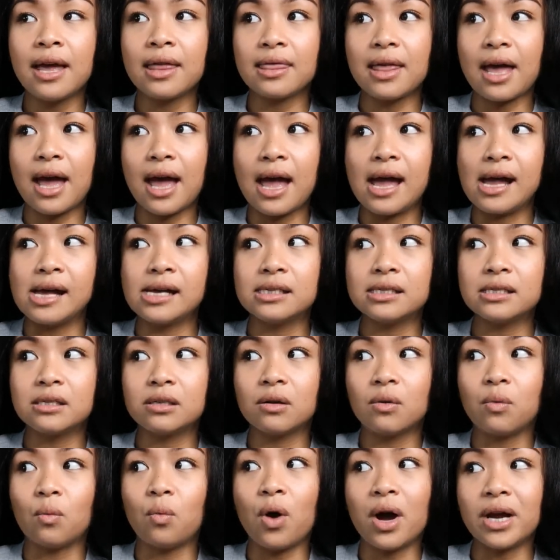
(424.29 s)

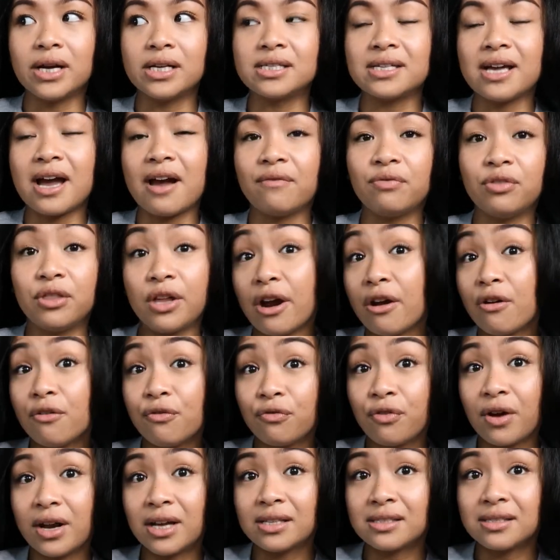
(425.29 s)
that wanted to have their
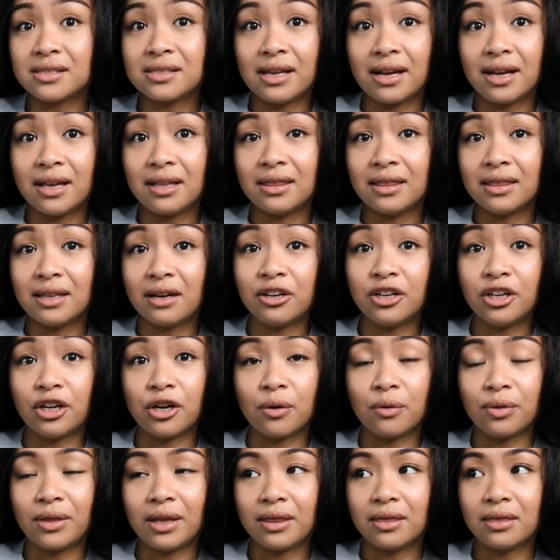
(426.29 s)
friends that they're,
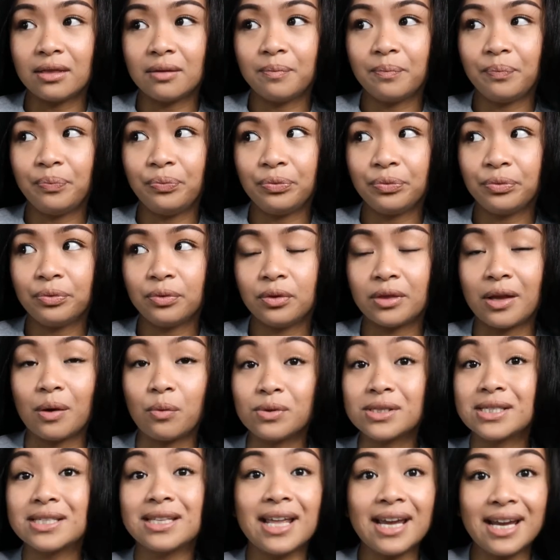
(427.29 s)
you know,
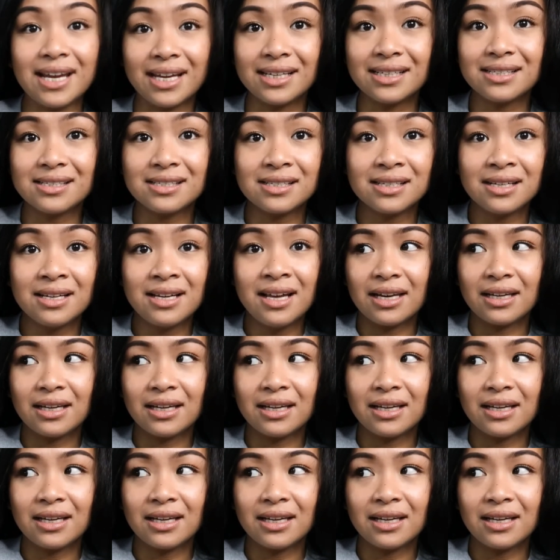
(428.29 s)
that was late,